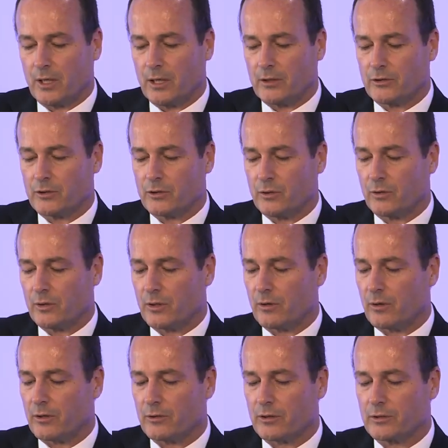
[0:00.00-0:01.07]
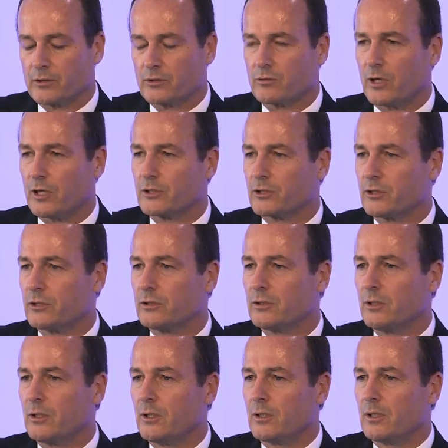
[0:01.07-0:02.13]
and two that are under construction
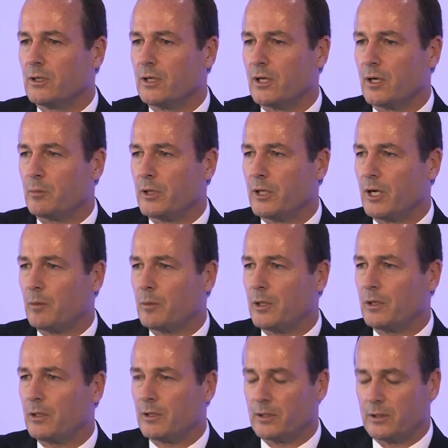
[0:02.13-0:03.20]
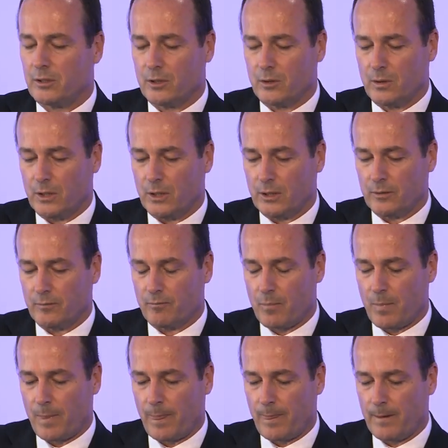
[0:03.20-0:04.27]
in Abu Dhabi and Doha.
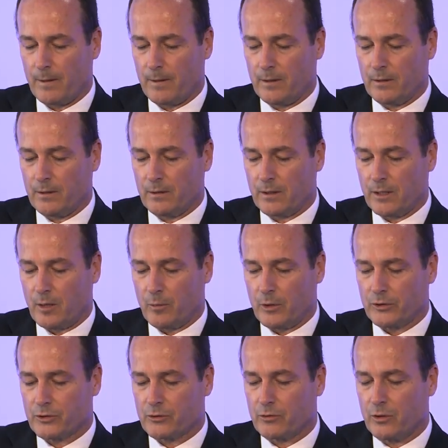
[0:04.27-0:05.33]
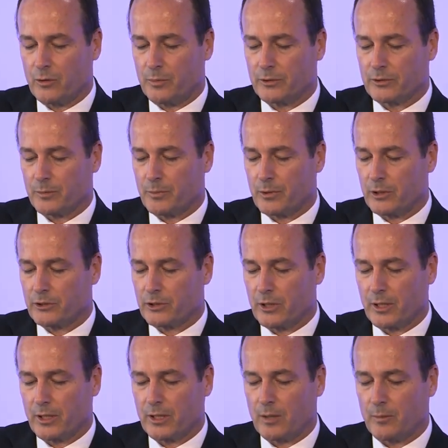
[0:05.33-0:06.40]
Emirates Group is a
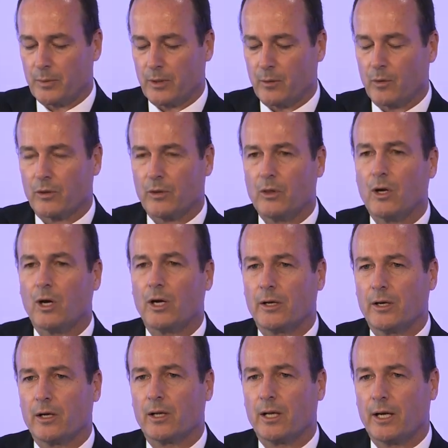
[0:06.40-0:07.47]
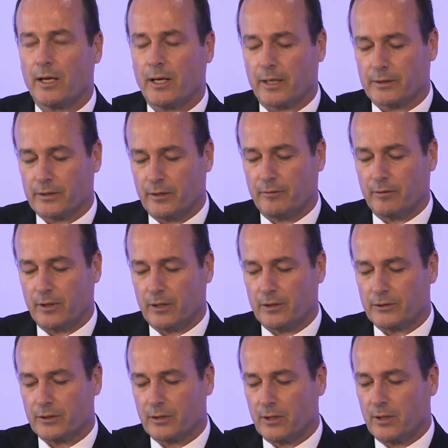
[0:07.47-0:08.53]
burgeoning company with non airline
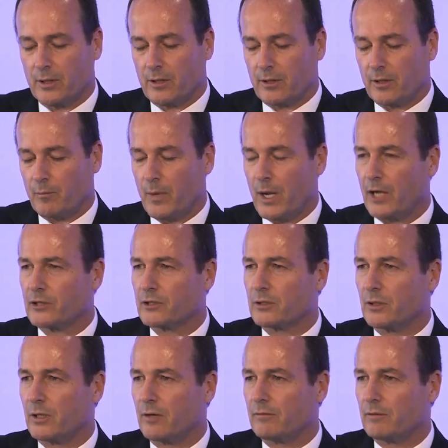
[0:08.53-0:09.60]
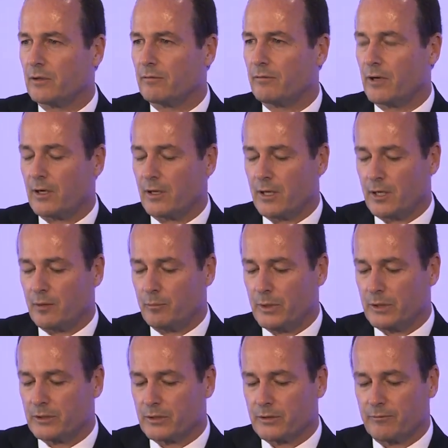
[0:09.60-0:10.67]
activities that match the level of airline
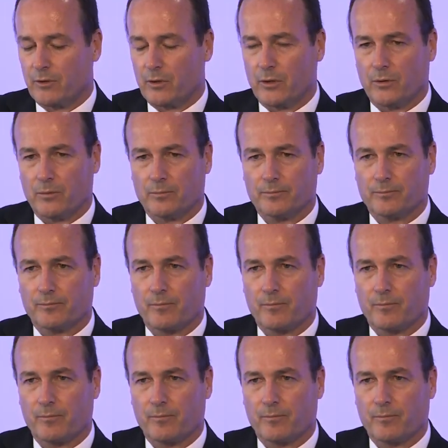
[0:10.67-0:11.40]
business volume.